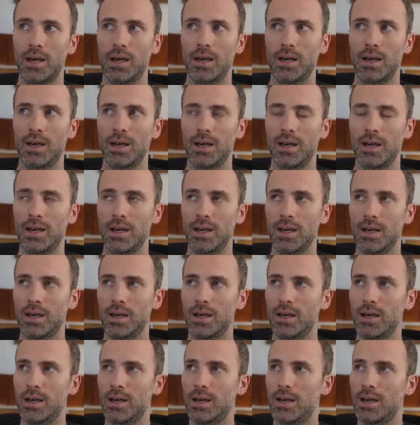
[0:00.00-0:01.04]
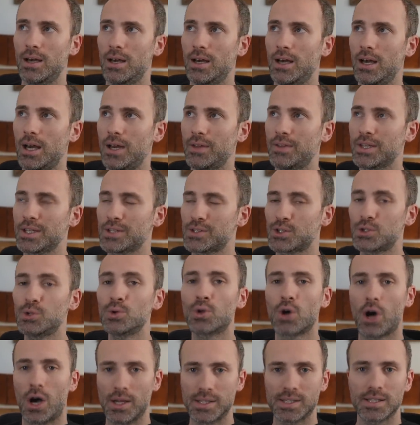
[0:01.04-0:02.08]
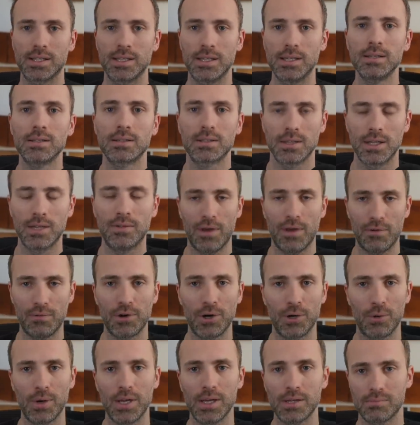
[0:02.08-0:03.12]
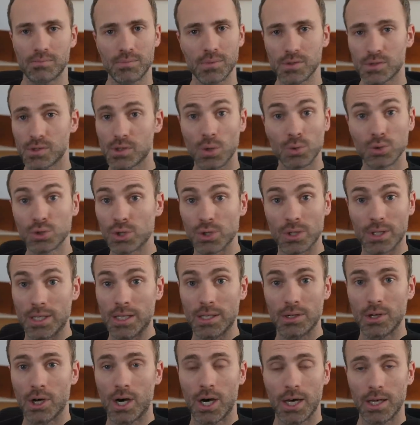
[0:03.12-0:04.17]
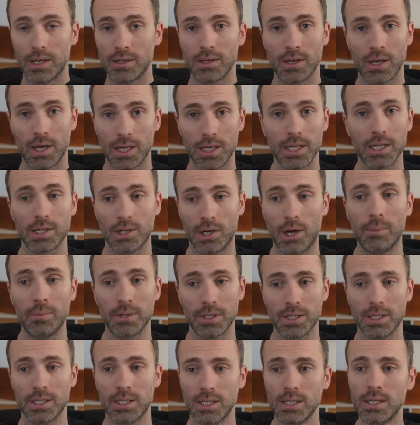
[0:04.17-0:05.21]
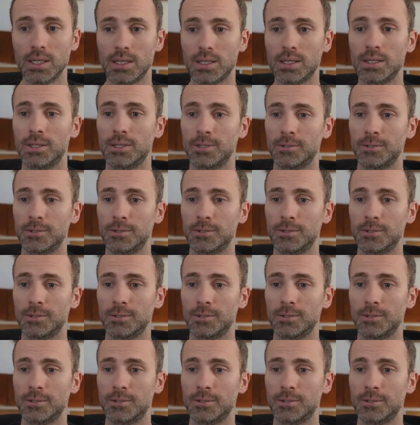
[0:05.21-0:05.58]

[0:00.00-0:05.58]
Uh, I think it's too costly live that far away socially, not not economically.